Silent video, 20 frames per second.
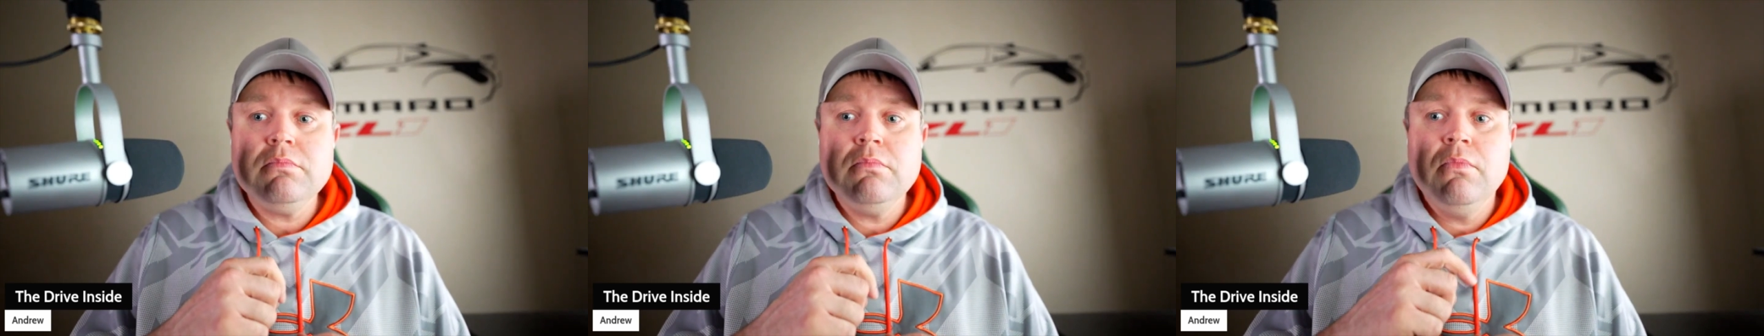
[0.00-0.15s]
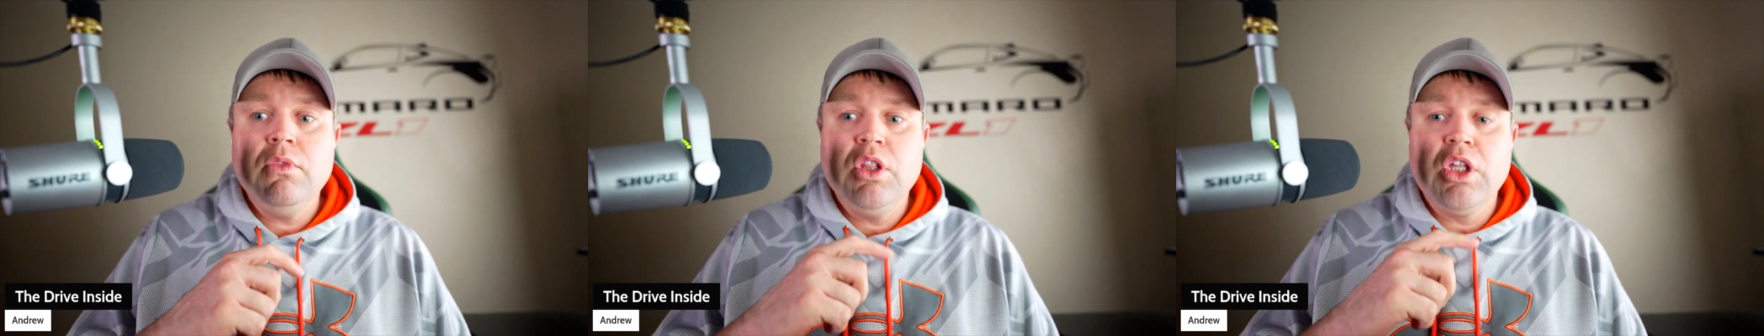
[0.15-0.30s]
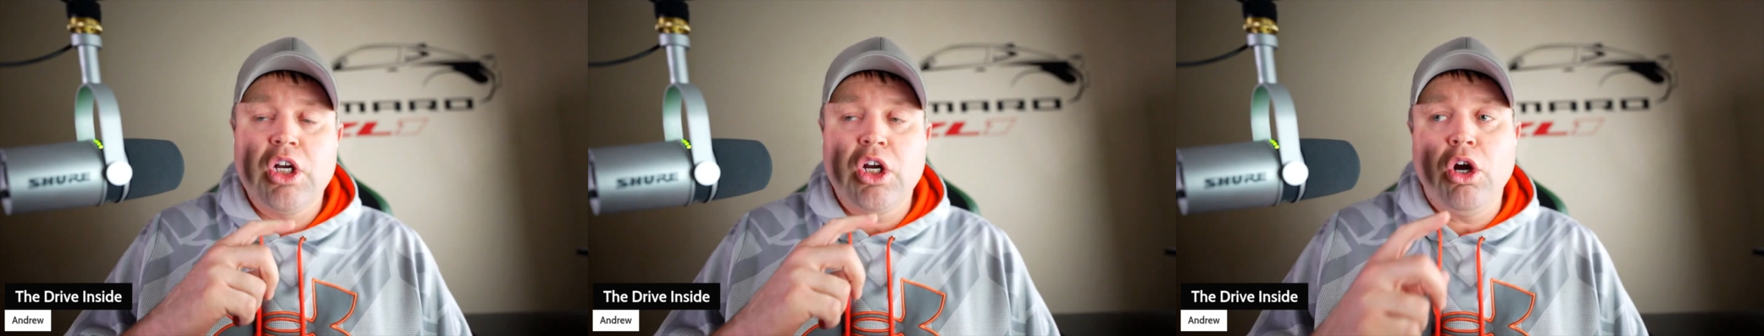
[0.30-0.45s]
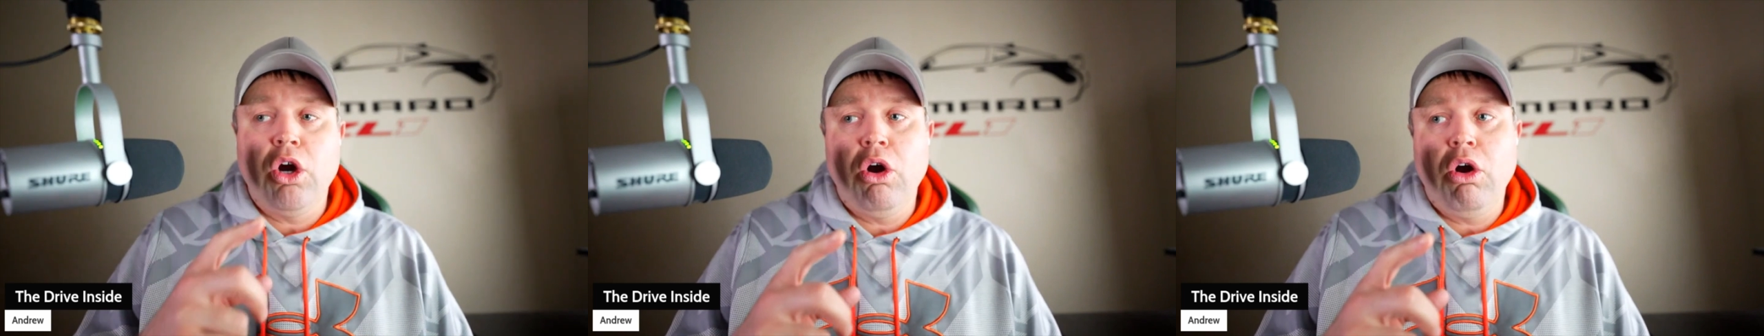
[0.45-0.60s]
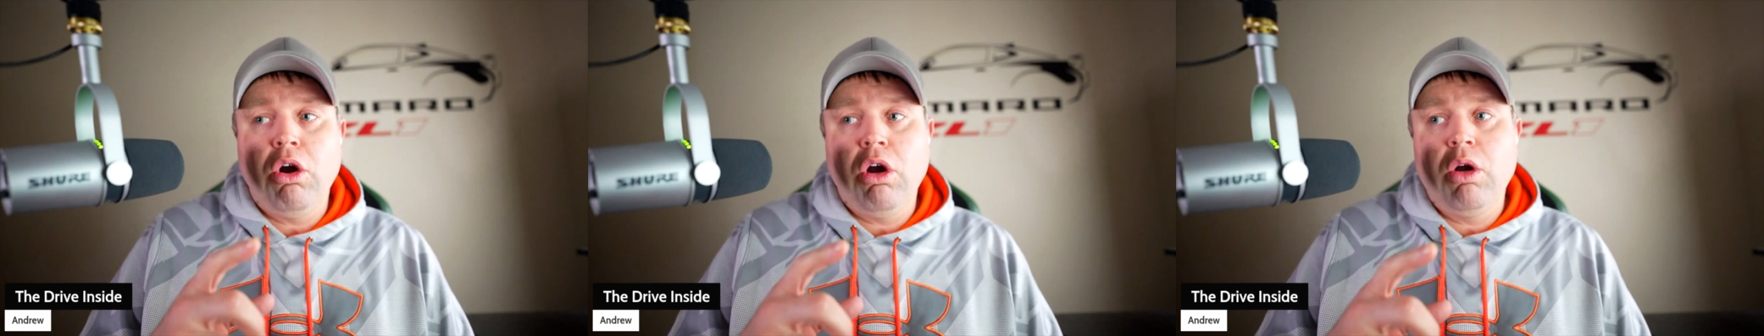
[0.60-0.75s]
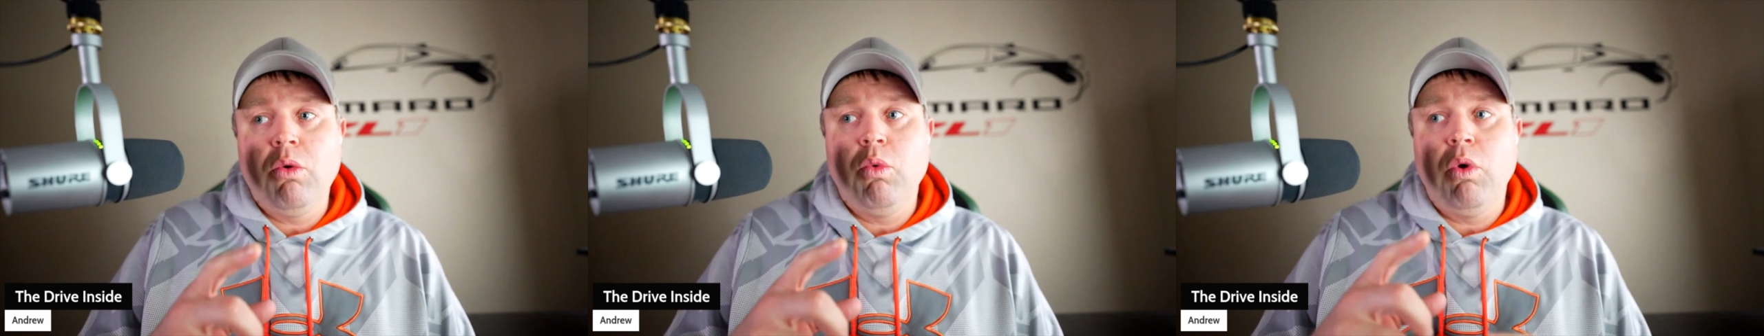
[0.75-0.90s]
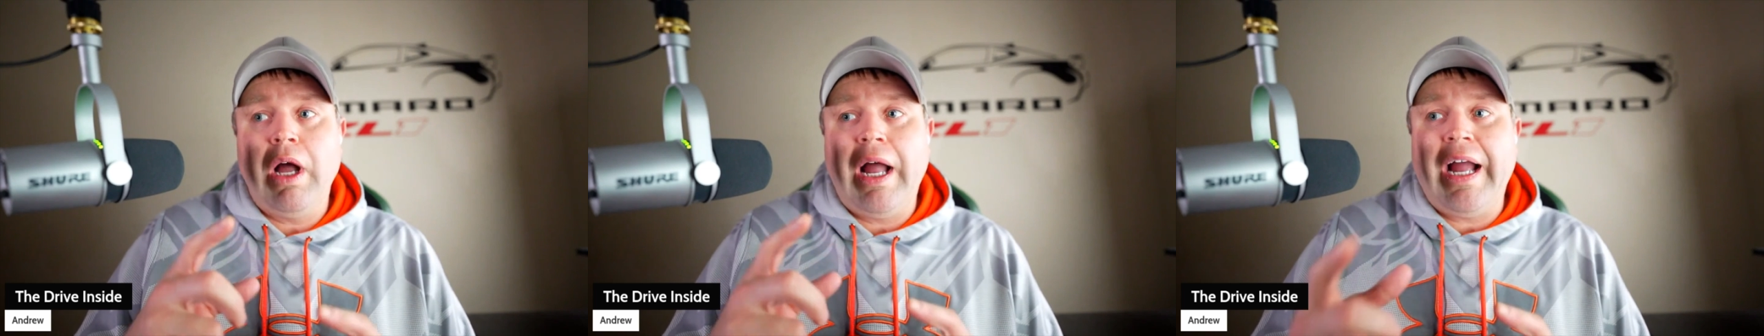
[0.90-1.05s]
the car
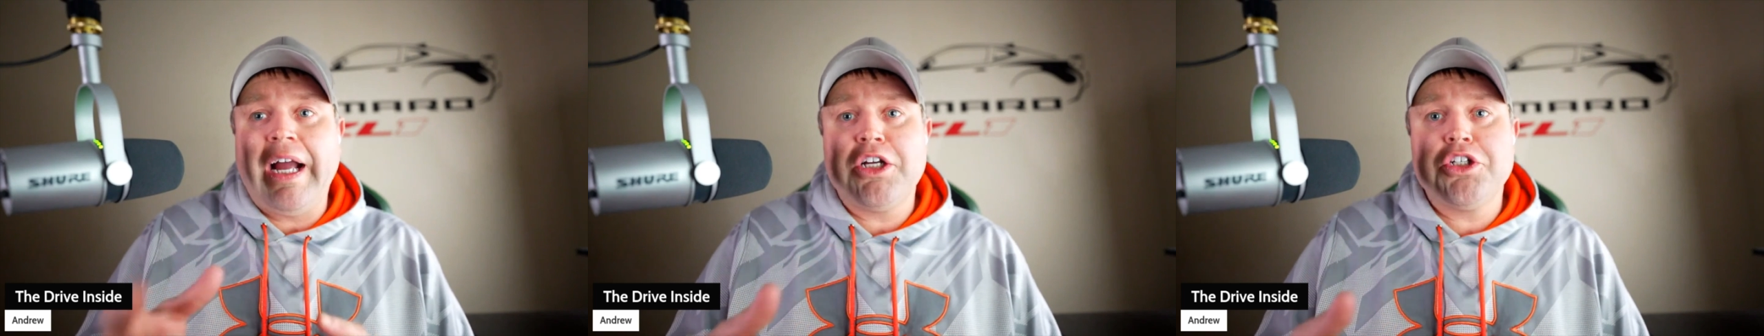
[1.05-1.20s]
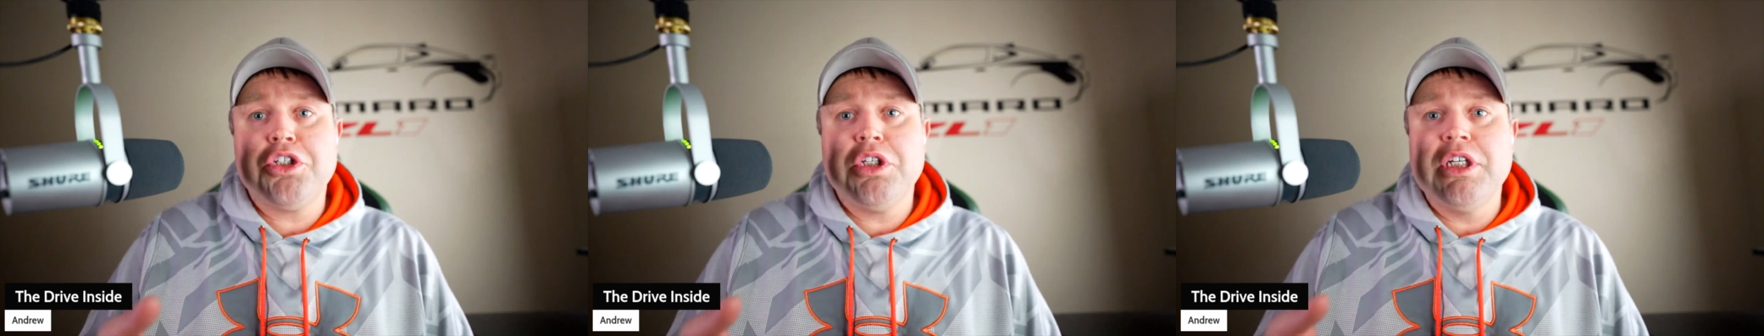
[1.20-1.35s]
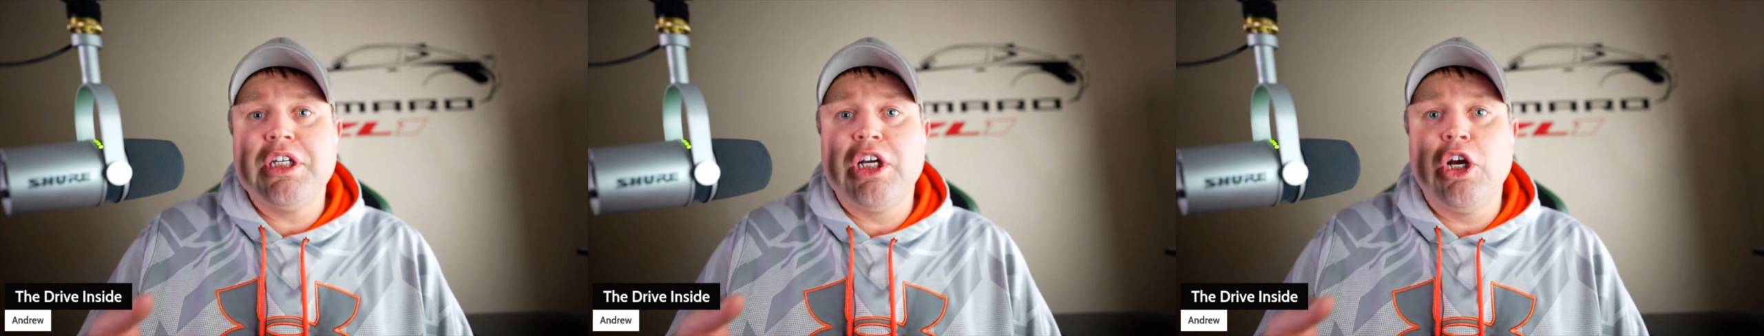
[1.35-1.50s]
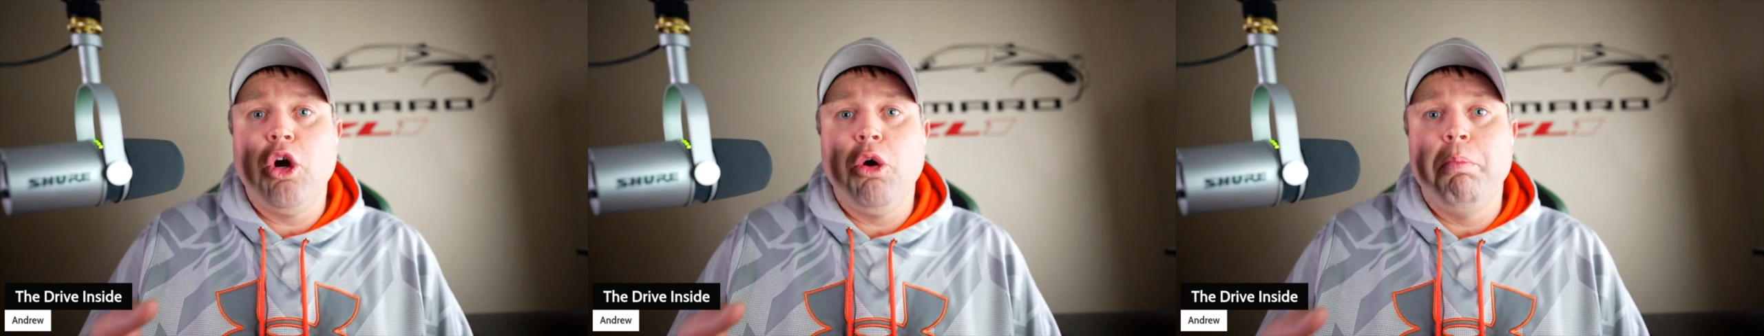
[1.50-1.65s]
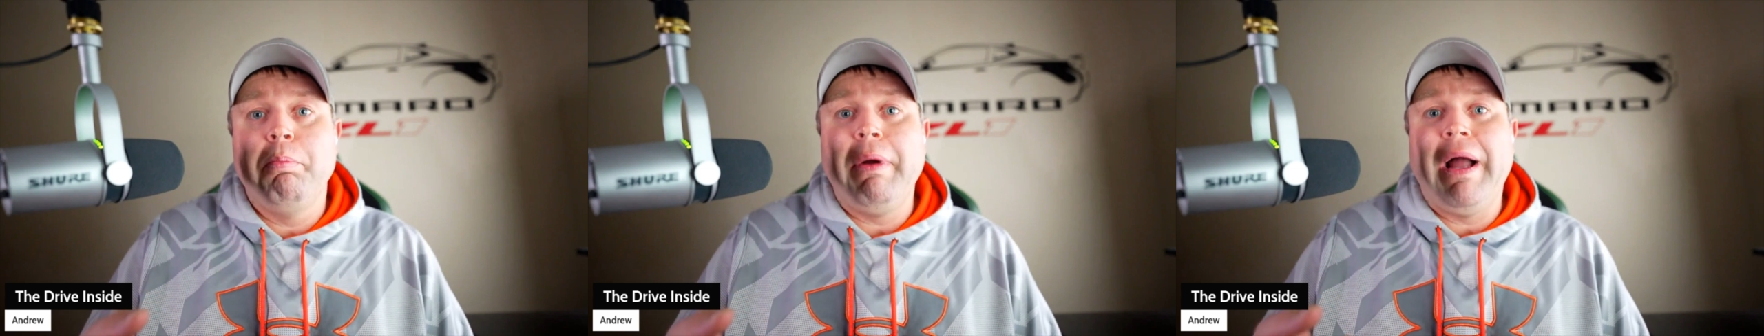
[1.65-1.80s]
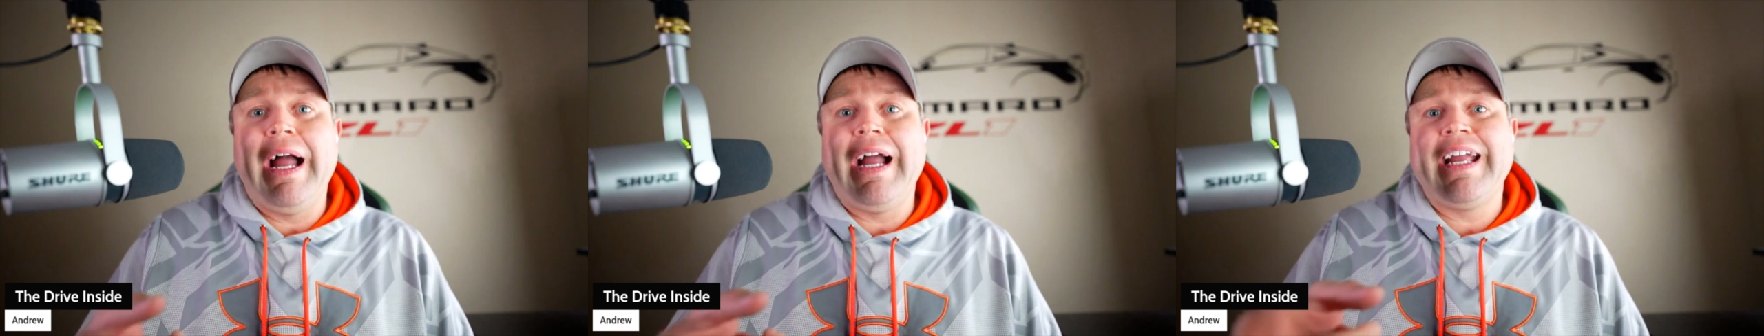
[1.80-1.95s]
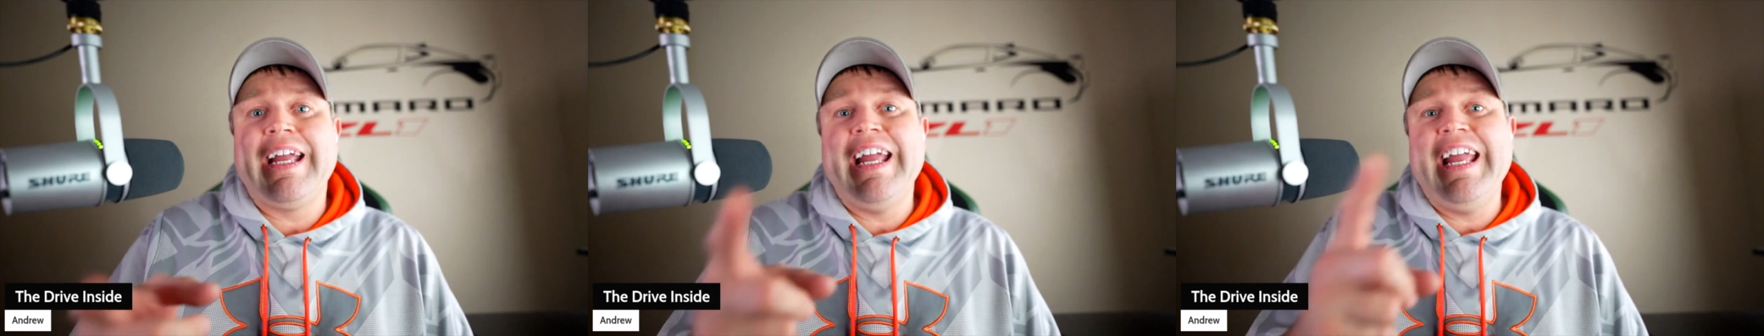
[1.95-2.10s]
will actually go
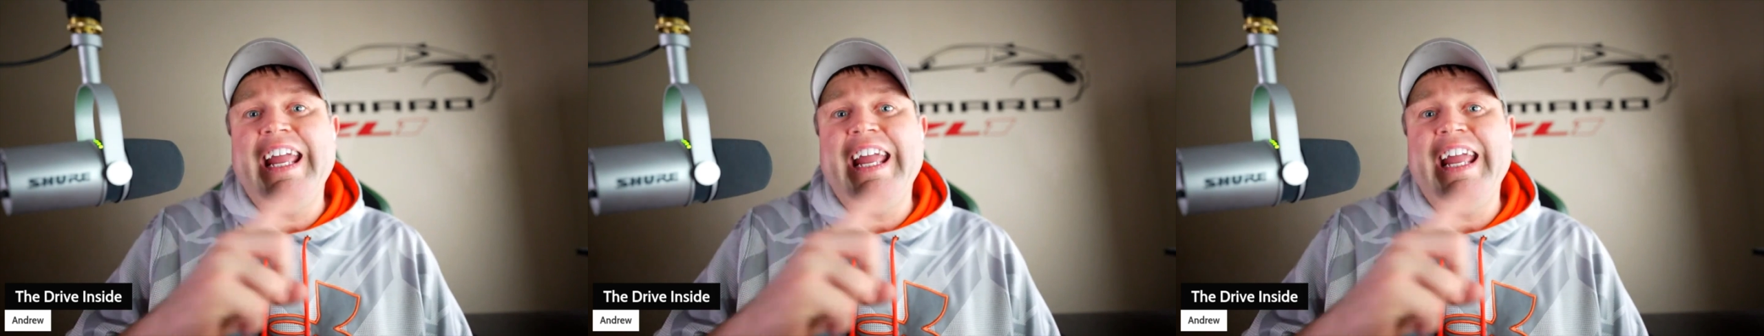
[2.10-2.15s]
back